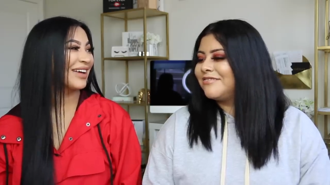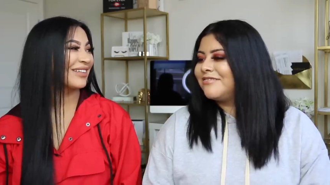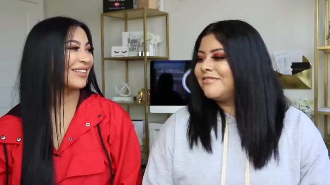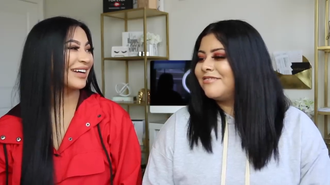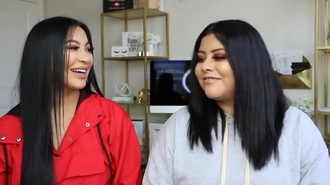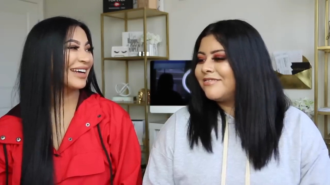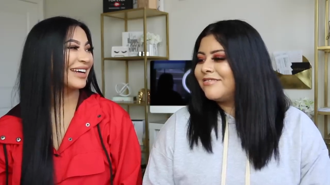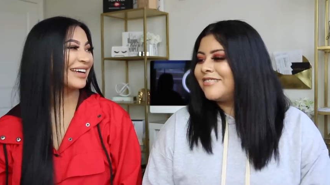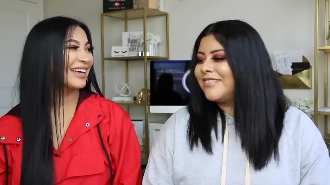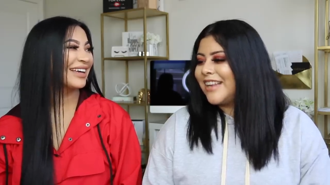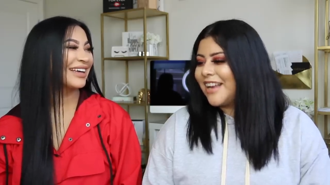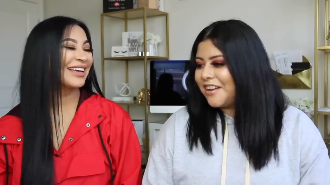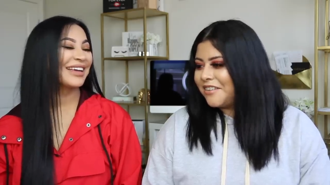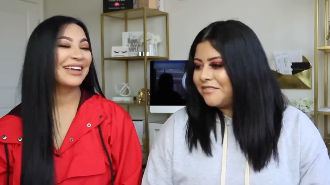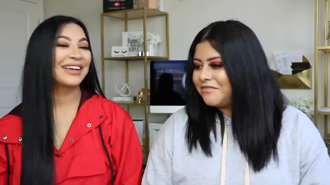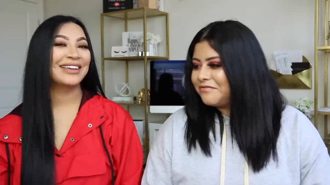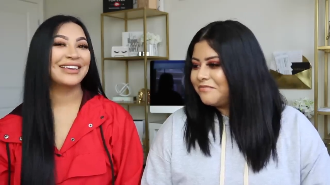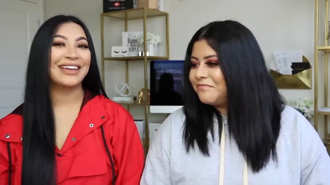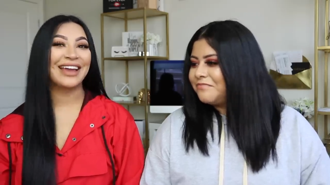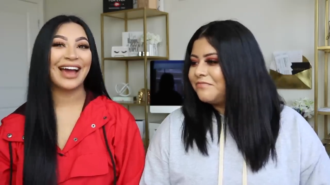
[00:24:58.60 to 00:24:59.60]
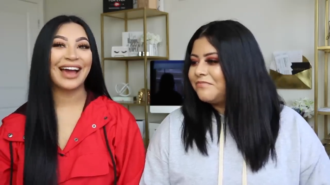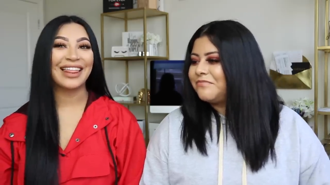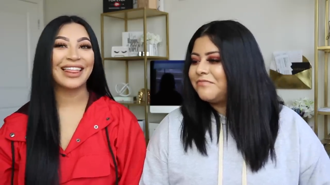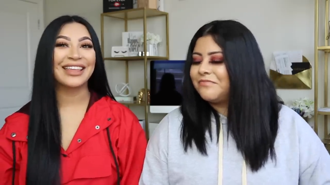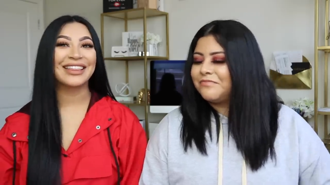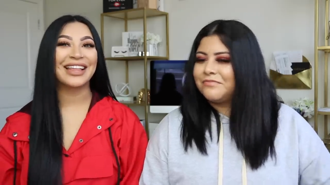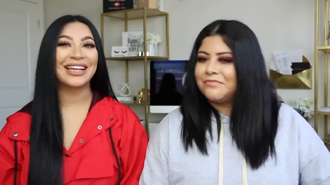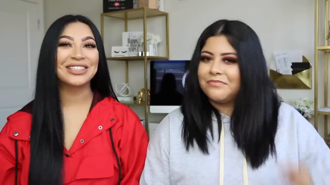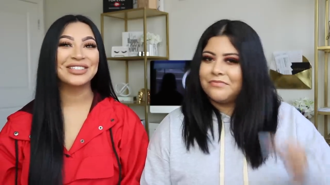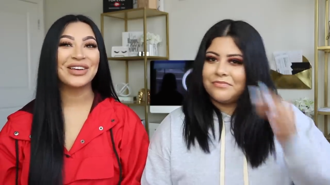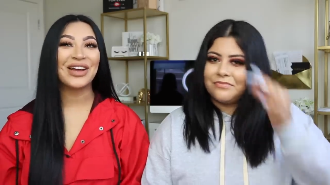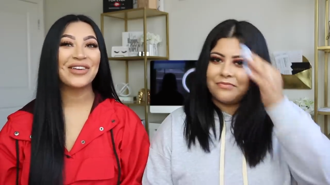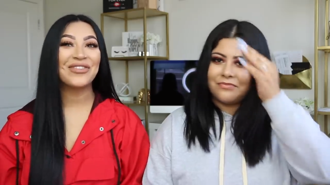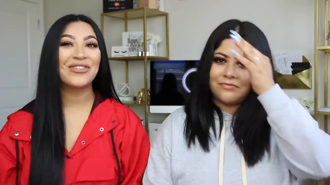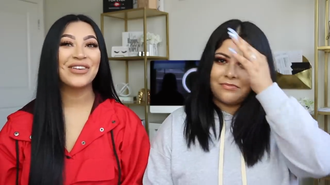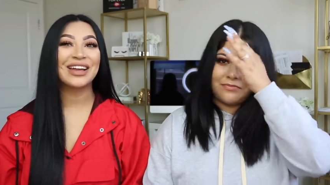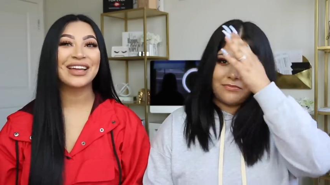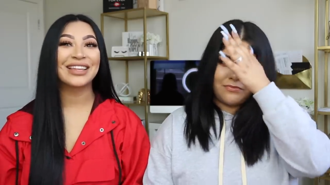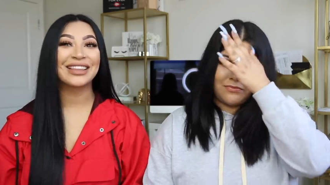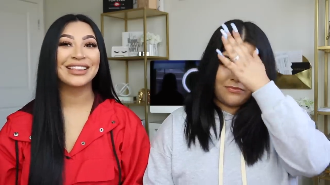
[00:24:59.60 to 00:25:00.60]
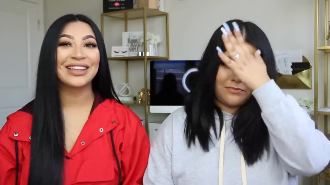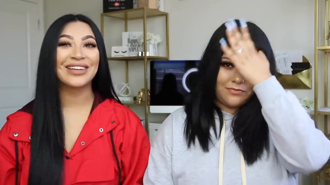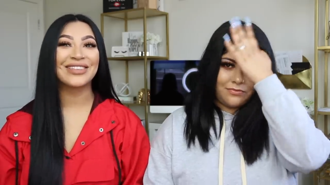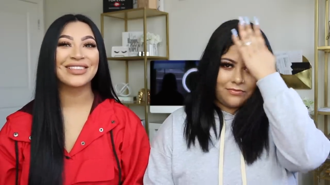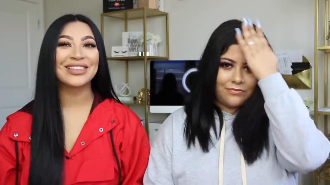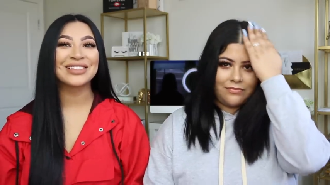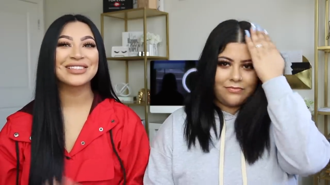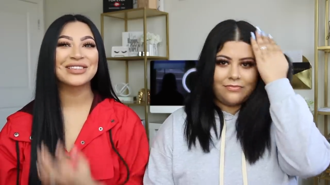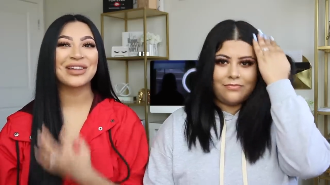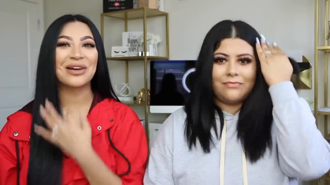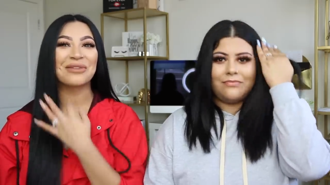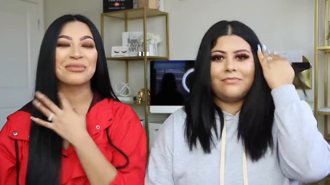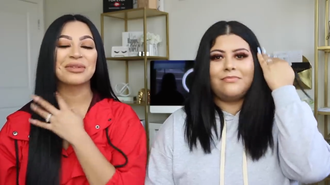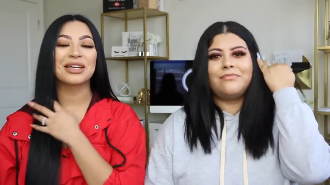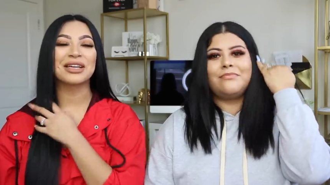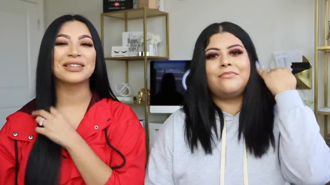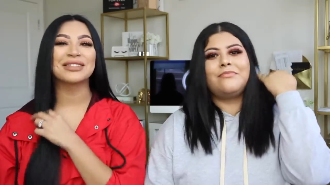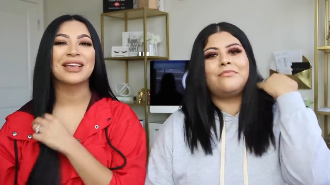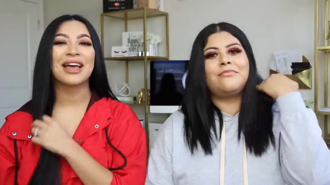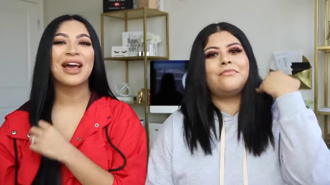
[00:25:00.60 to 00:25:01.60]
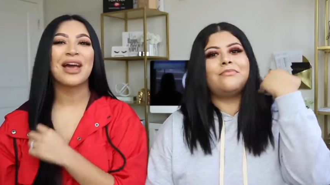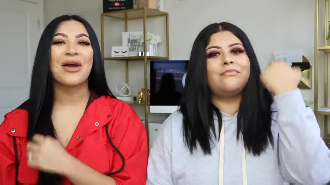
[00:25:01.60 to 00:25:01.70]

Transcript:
Speaker 1: that, right? Yeah. Yeah, like that's why I fucking love this song, because